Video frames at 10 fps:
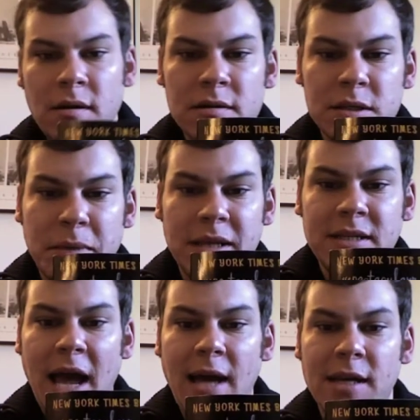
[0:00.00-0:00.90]

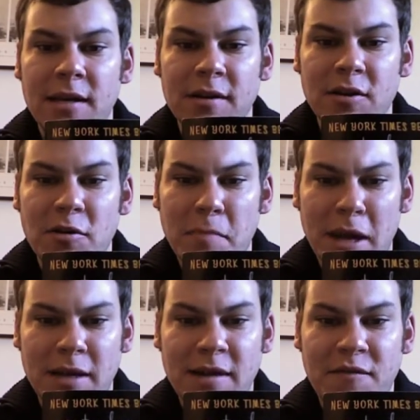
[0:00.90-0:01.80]
Spectacular,
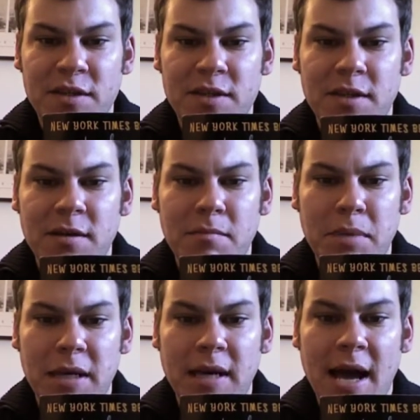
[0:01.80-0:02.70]
magnificent,
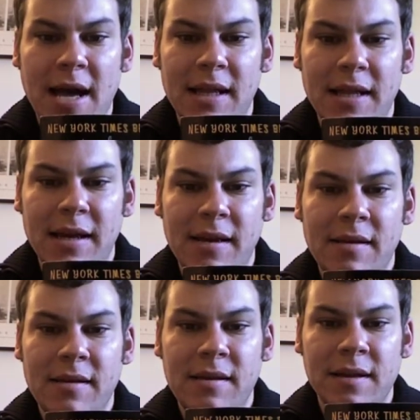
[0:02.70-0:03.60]
beguiling.
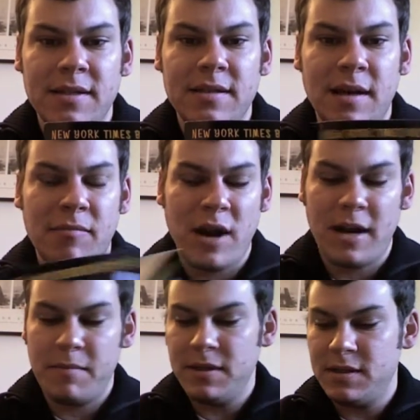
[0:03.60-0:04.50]
That's Tom
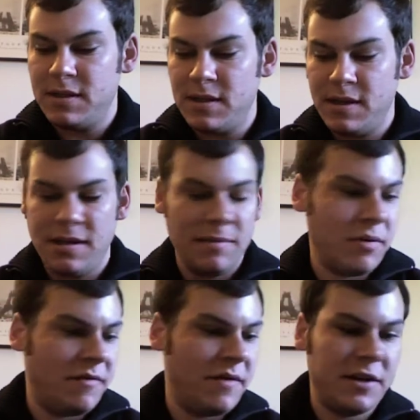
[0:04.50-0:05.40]
Rackman's The
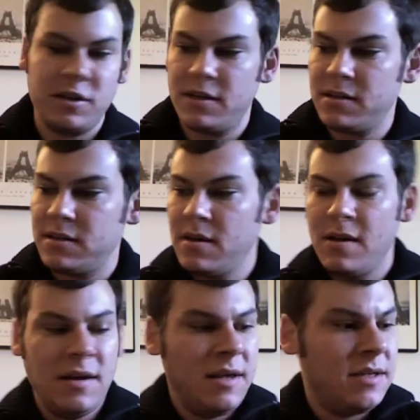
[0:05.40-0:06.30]
Imperfectionist.
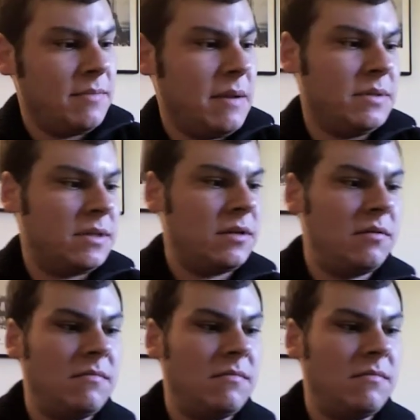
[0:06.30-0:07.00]
Sometimes